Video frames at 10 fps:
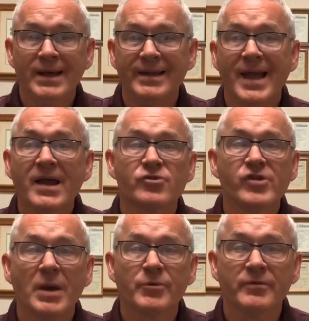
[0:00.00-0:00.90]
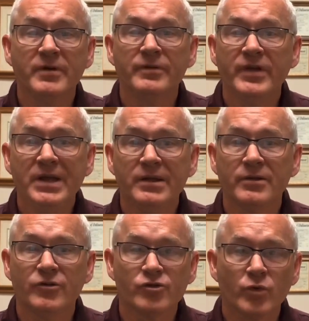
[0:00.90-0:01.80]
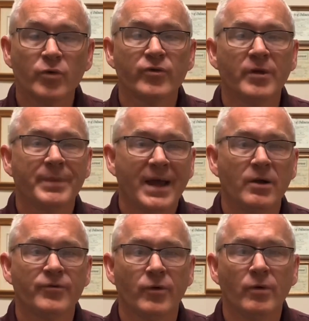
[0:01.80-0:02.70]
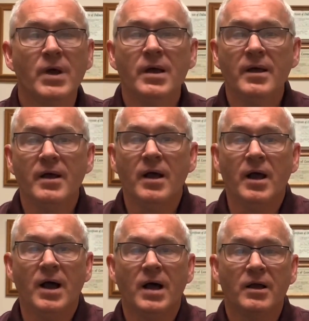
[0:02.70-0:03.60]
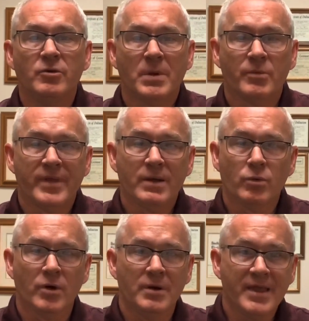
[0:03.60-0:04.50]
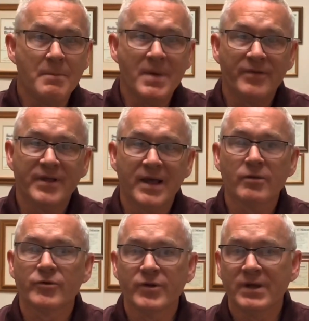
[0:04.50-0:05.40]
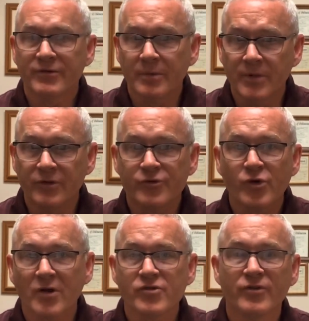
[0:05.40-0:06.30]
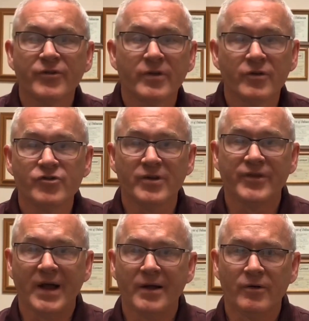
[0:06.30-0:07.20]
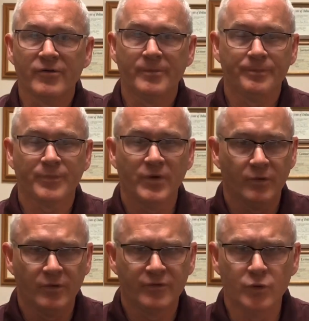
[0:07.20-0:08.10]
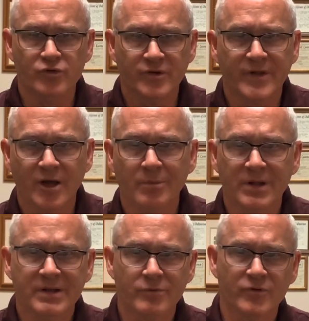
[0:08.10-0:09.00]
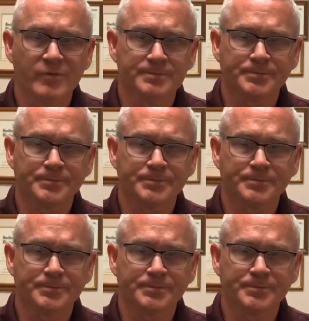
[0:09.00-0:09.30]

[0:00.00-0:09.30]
In Acts chapter 15, the Jerusalem Council, you remember they met together to give some instructions to the Gentiles, to the new Gentile believers,